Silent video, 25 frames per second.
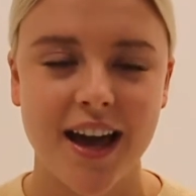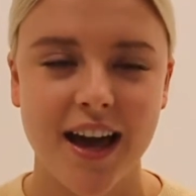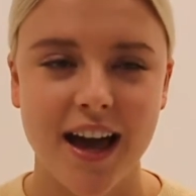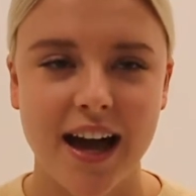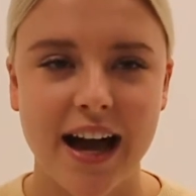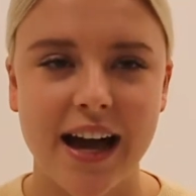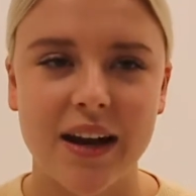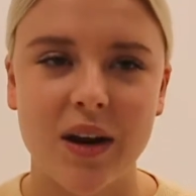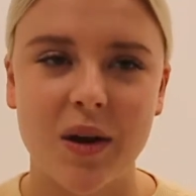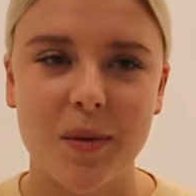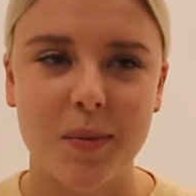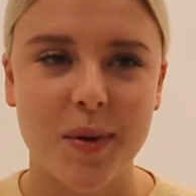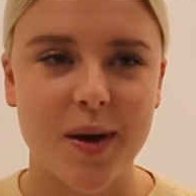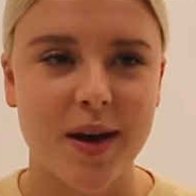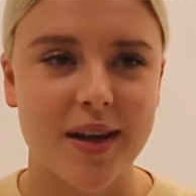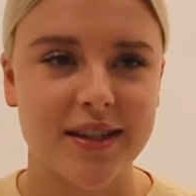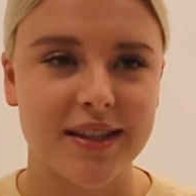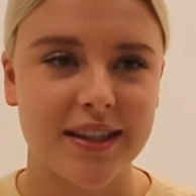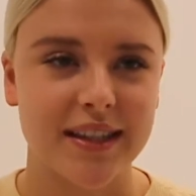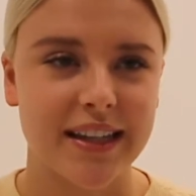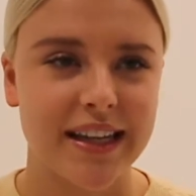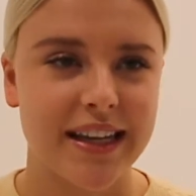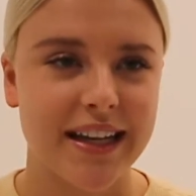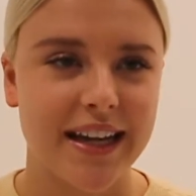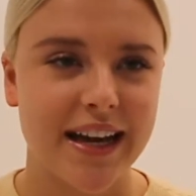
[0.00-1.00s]
I know
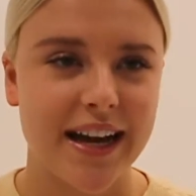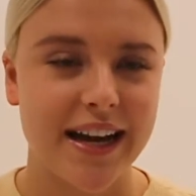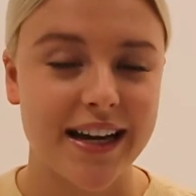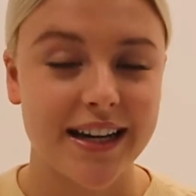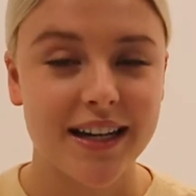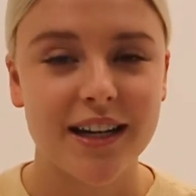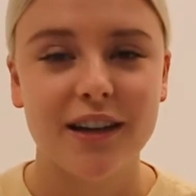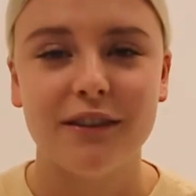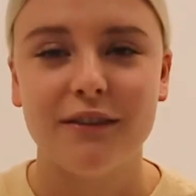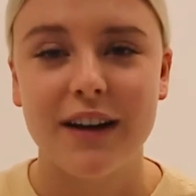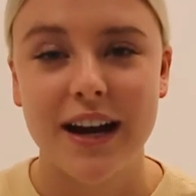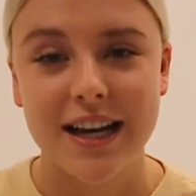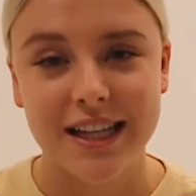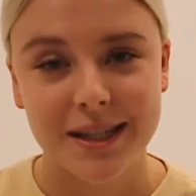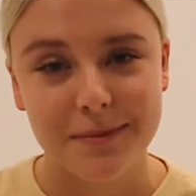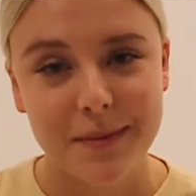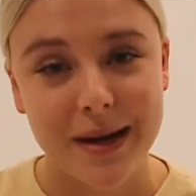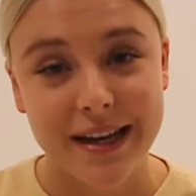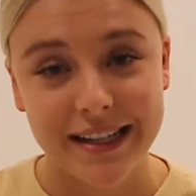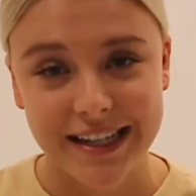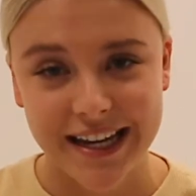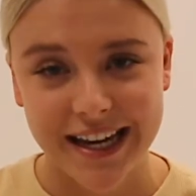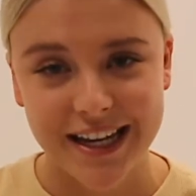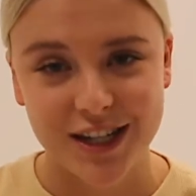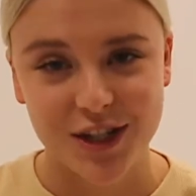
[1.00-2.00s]
personally, I harass my
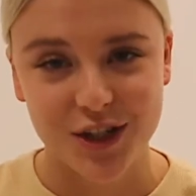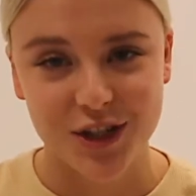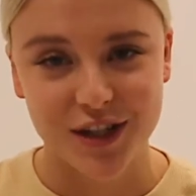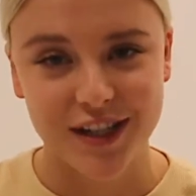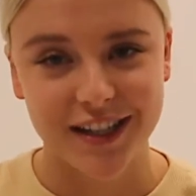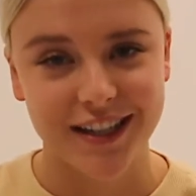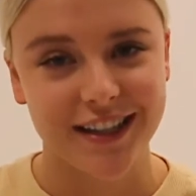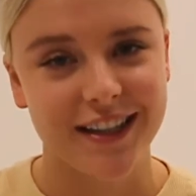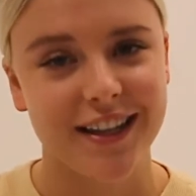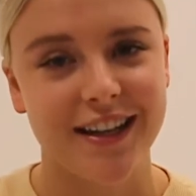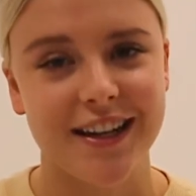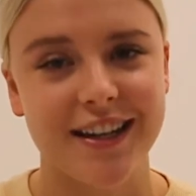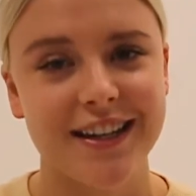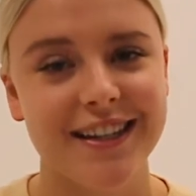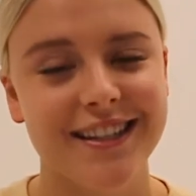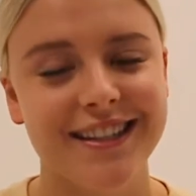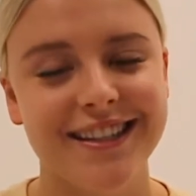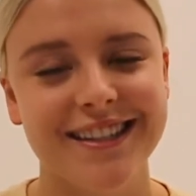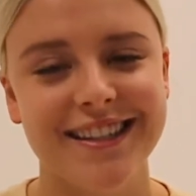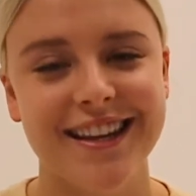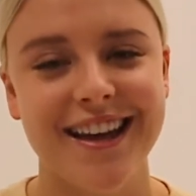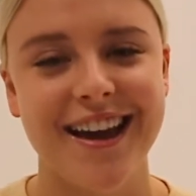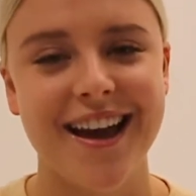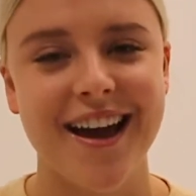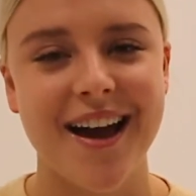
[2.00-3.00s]
teacher in class,
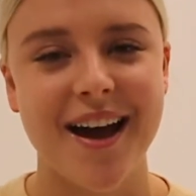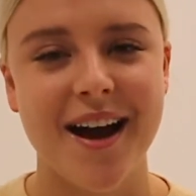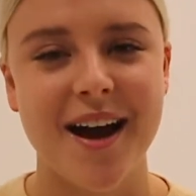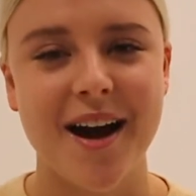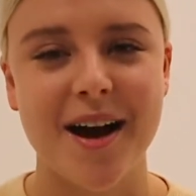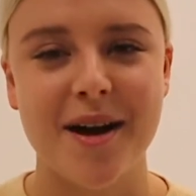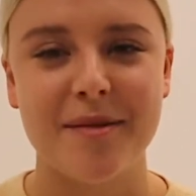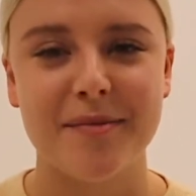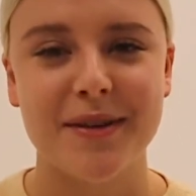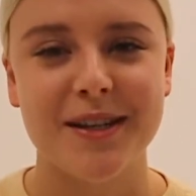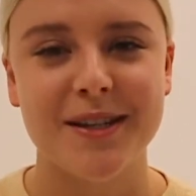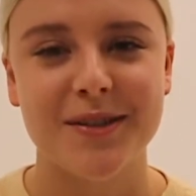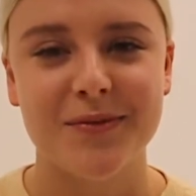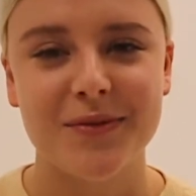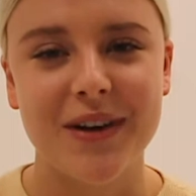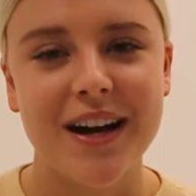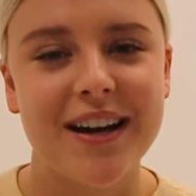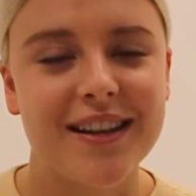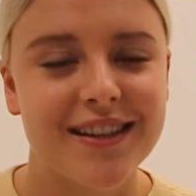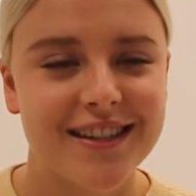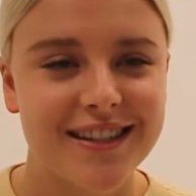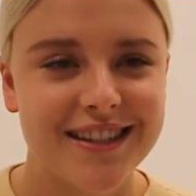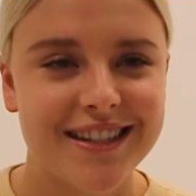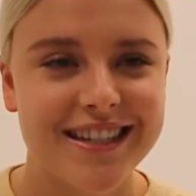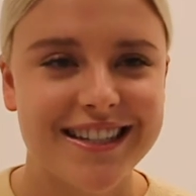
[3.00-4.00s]
and
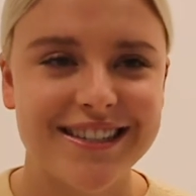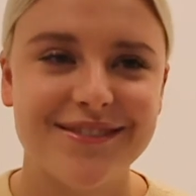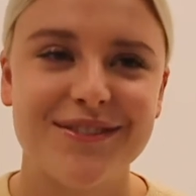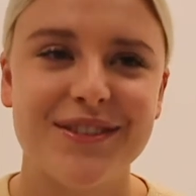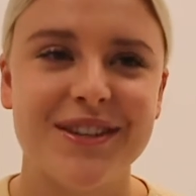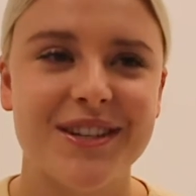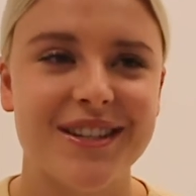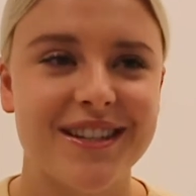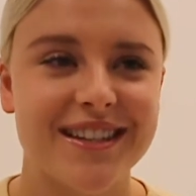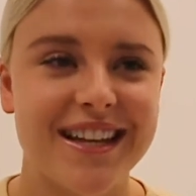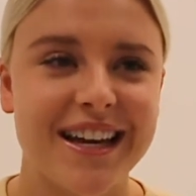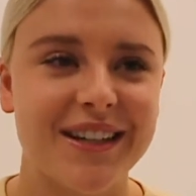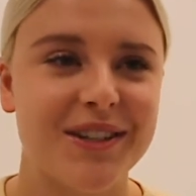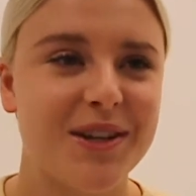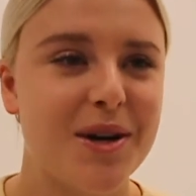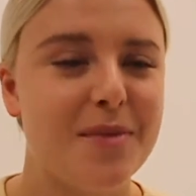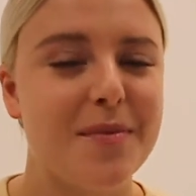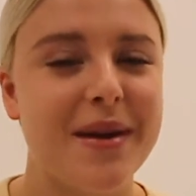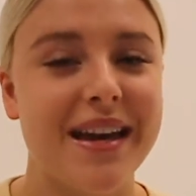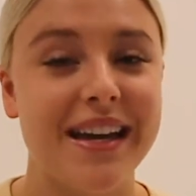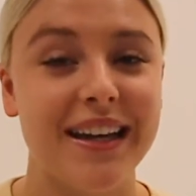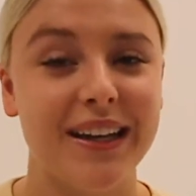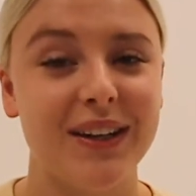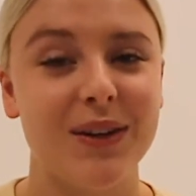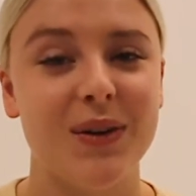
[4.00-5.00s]
whilst it feels like you're
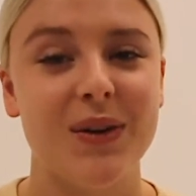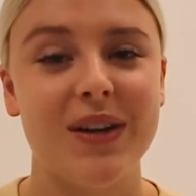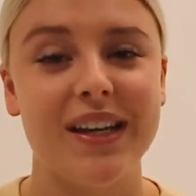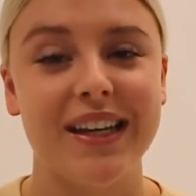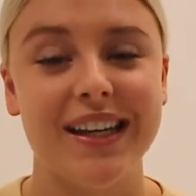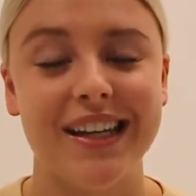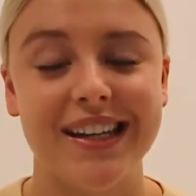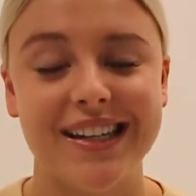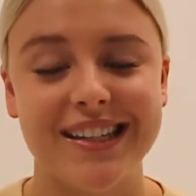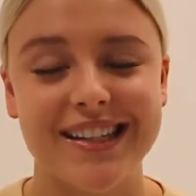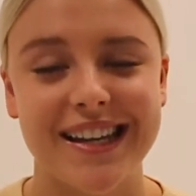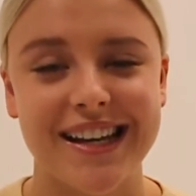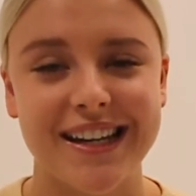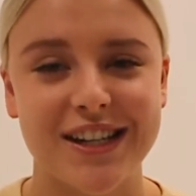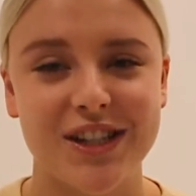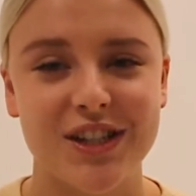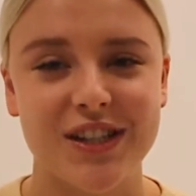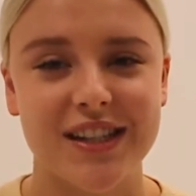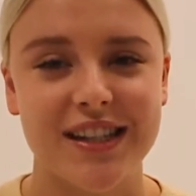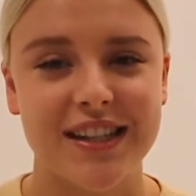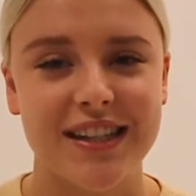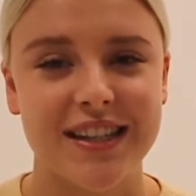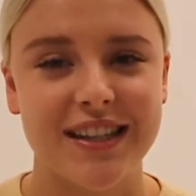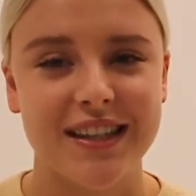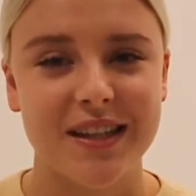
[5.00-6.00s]
being annoying, it's
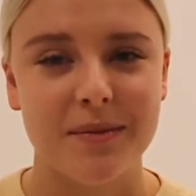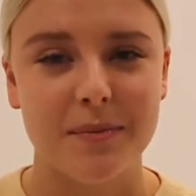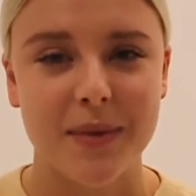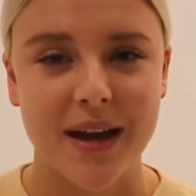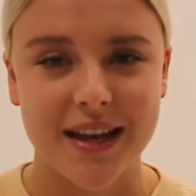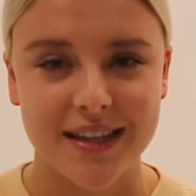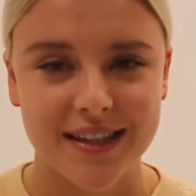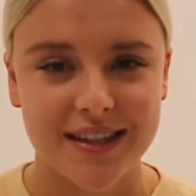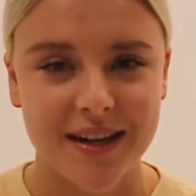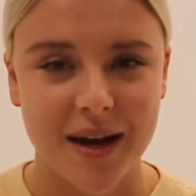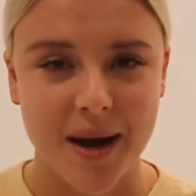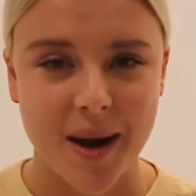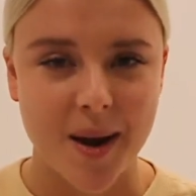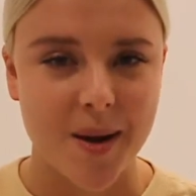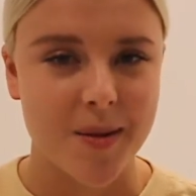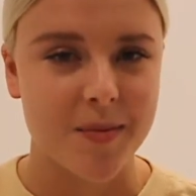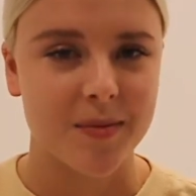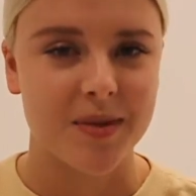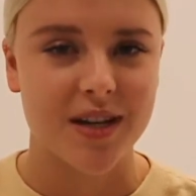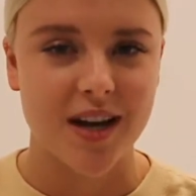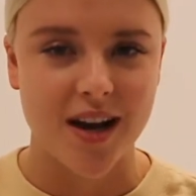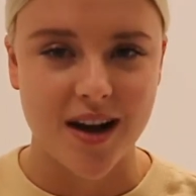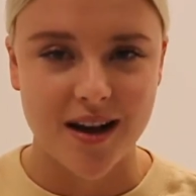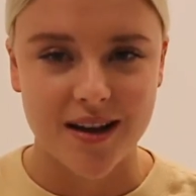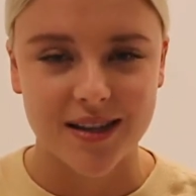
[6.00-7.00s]
actually the best time
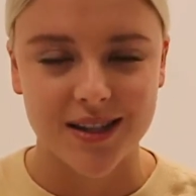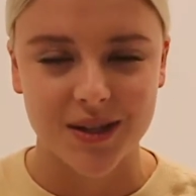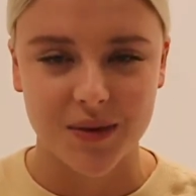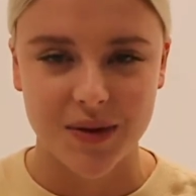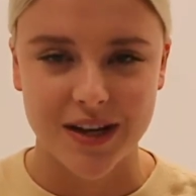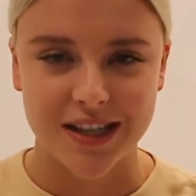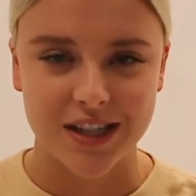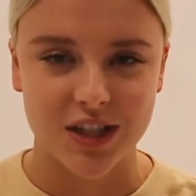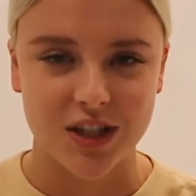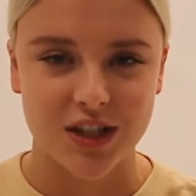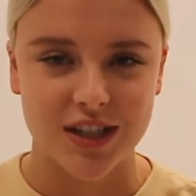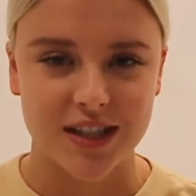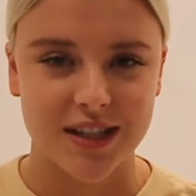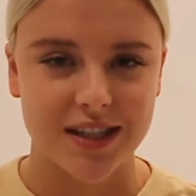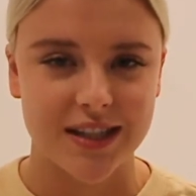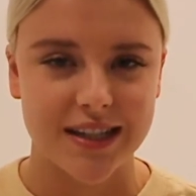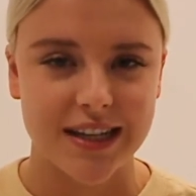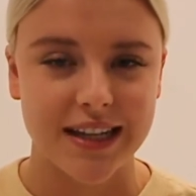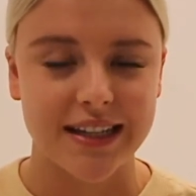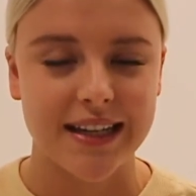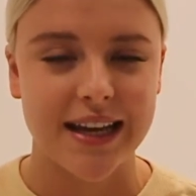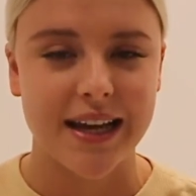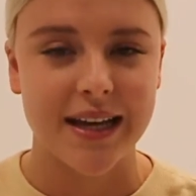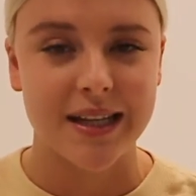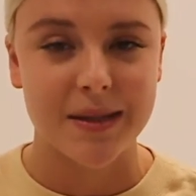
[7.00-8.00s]
to ask questions
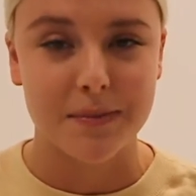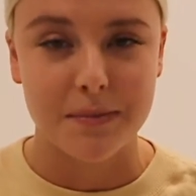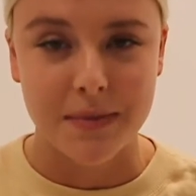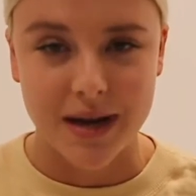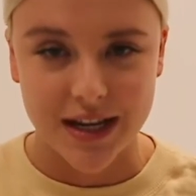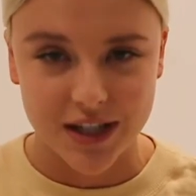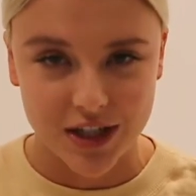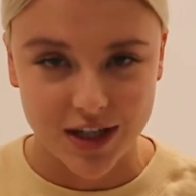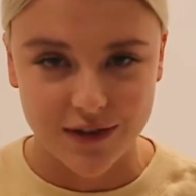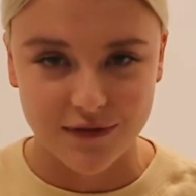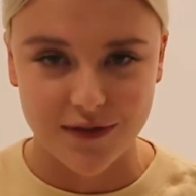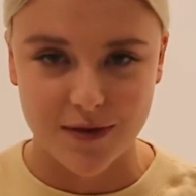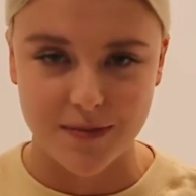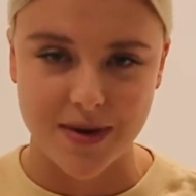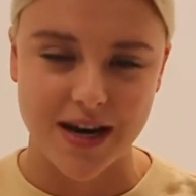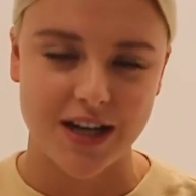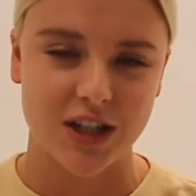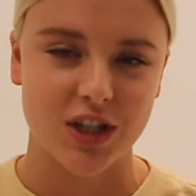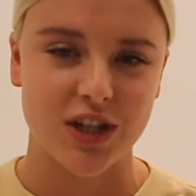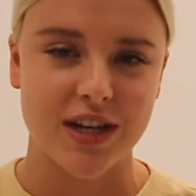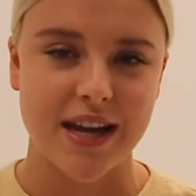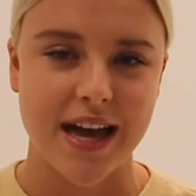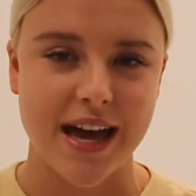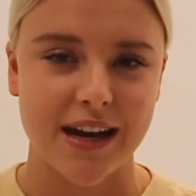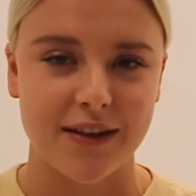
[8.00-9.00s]
and get as much
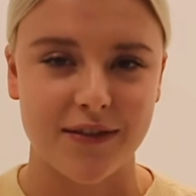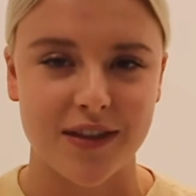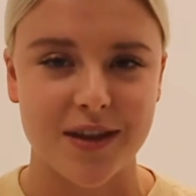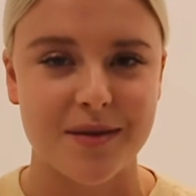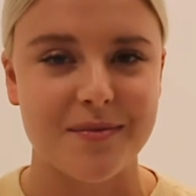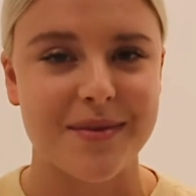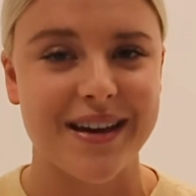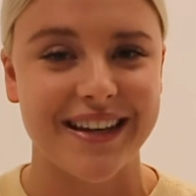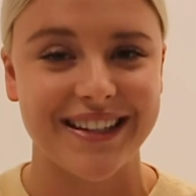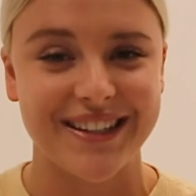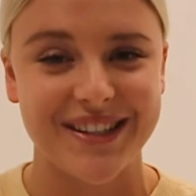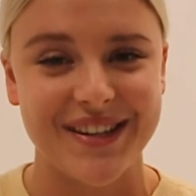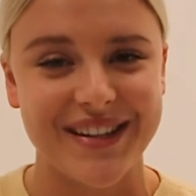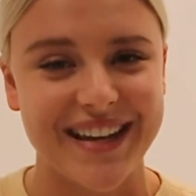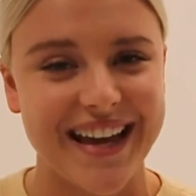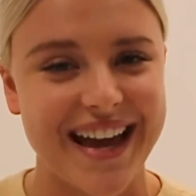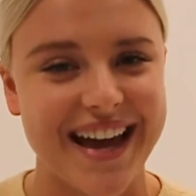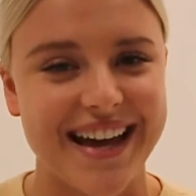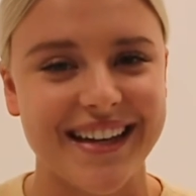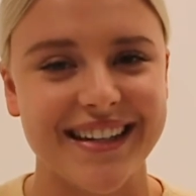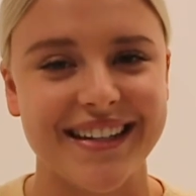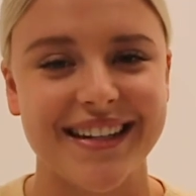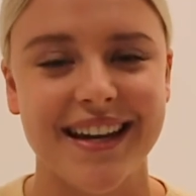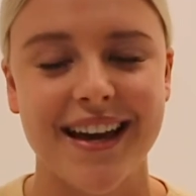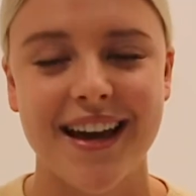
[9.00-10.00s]
information out of them as you
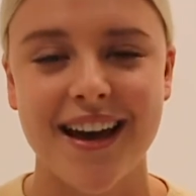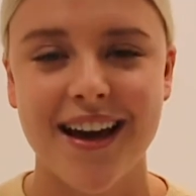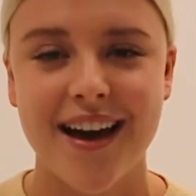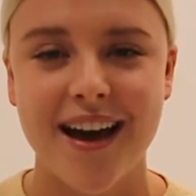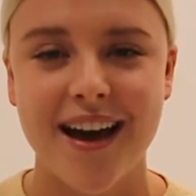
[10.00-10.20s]
can,